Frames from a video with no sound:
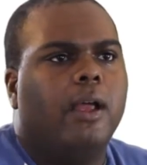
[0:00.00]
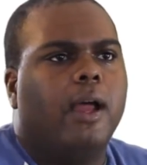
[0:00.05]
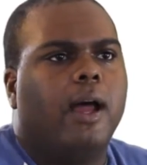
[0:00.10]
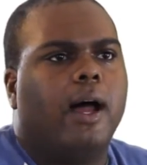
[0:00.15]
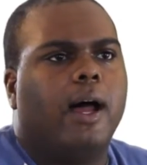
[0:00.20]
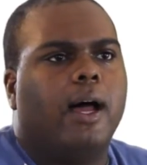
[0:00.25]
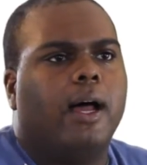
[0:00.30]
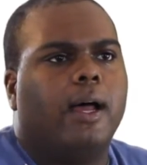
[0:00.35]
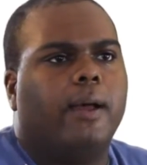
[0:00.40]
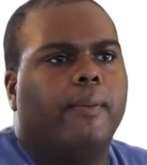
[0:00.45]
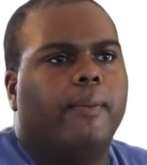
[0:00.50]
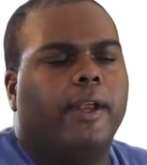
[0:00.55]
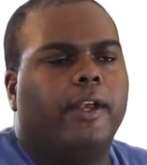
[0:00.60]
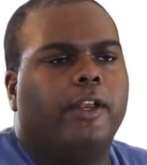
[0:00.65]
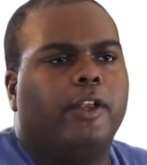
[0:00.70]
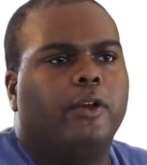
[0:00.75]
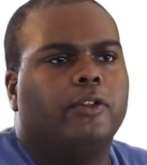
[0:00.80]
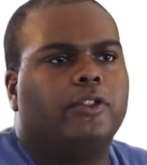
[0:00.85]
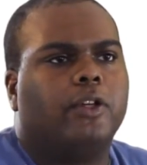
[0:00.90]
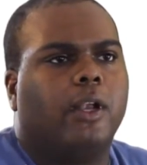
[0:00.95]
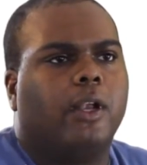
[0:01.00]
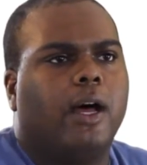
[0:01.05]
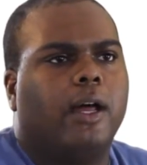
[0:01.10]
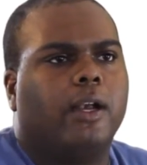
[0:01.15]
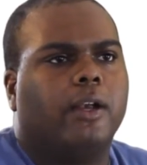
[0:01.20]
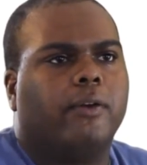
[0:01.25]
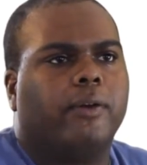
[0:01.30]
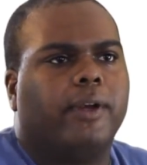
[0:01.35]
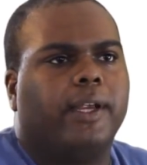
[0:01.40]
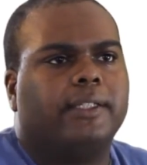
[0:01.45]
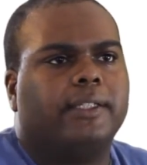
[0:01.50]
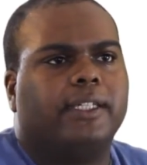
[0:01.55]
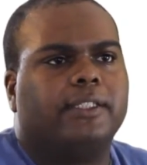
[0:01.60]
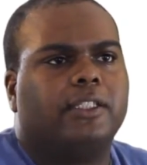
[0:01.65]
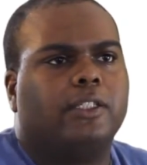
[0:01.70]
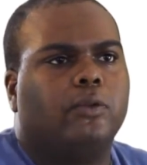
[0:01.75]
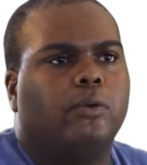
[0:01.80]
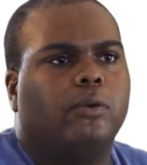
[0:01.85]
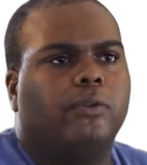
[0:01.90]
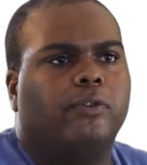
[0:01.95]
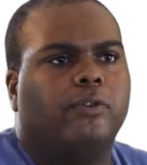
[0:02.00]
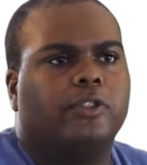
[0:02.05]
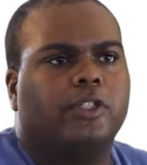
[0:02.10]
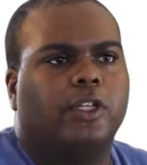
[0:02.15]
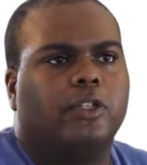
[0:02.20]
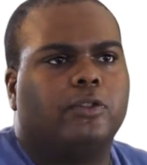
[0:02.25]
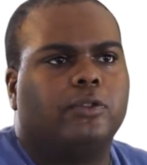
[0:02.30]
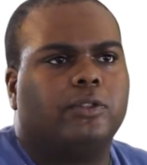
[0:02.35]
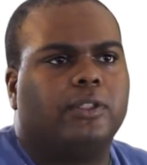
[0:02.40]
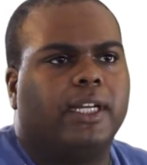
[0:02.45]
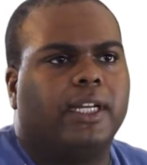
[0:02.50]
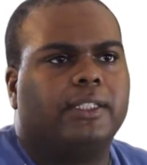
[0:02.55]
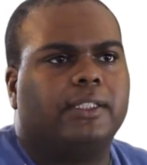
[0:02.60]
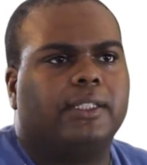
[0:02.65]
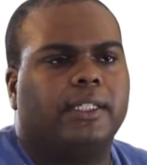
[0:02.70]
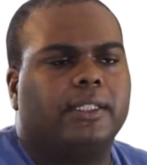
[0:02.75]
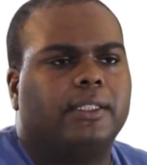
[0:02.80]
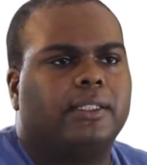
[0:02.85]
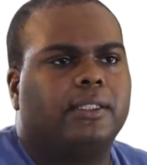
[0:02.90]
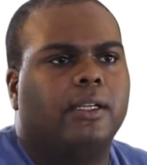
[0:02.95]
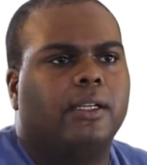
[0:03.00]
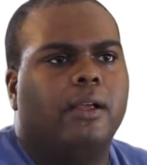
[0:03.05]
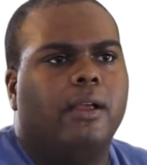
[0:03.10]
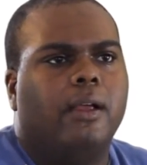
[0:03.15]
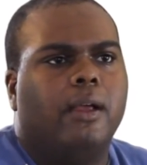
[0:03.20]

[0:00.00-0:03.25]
and to use our law degrees as a tool for social justice.